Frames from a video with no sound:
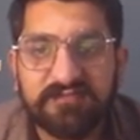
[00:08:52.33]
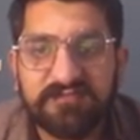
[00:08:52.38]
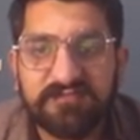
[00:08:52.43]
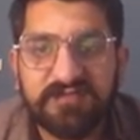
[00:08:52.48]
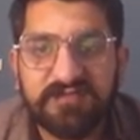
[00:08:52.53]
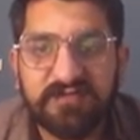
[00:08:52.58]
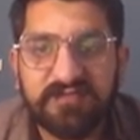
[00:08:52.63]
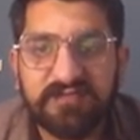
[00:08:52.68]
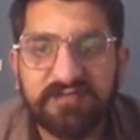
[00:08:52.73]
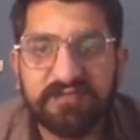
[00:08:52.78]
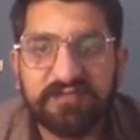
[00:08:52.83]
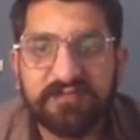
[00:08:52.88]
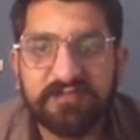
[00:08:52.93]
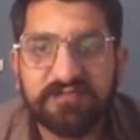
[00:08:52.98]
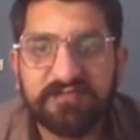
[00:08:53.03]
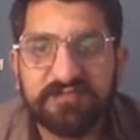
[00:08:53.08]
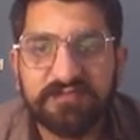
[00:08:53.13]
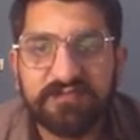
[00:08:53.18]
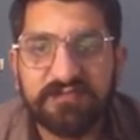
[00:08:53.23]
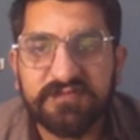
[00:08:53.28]
So
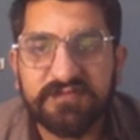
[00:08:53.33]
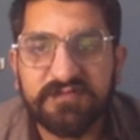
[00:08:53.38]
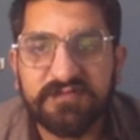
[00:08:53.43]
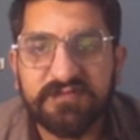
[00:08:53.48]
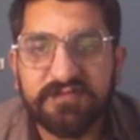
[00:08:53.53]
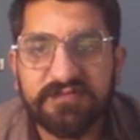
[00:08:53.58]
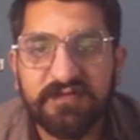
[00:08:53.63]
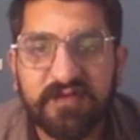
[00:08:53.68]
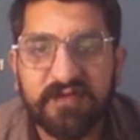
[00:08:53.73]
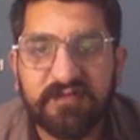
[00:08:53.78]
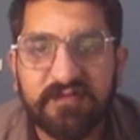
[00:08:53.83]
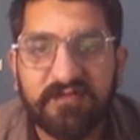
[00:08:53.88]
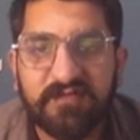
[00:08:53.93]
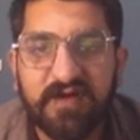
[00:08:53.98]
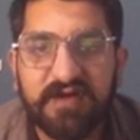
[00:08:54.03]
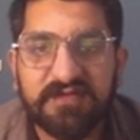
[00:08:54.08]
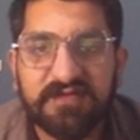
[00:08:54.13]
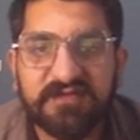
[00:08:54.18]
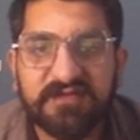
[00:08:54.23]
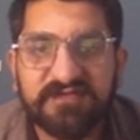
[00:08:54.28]
the
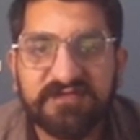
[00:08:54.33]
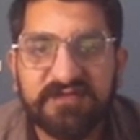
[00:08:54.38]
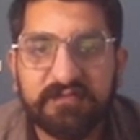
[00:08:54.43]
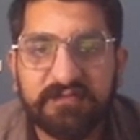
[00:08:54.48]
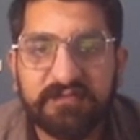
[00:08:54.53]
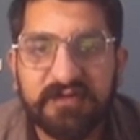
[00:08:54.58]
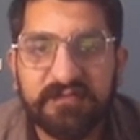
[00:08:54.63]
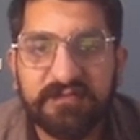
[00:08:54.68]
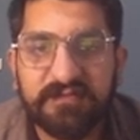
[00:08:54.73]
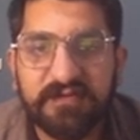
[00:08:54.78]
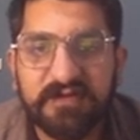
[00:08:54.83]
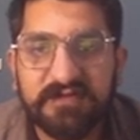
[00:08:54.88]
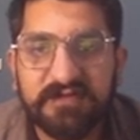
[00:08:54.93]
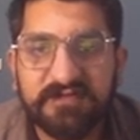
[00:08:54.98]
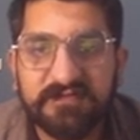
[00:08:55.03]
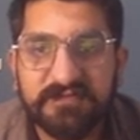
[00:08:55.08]
white just simply plays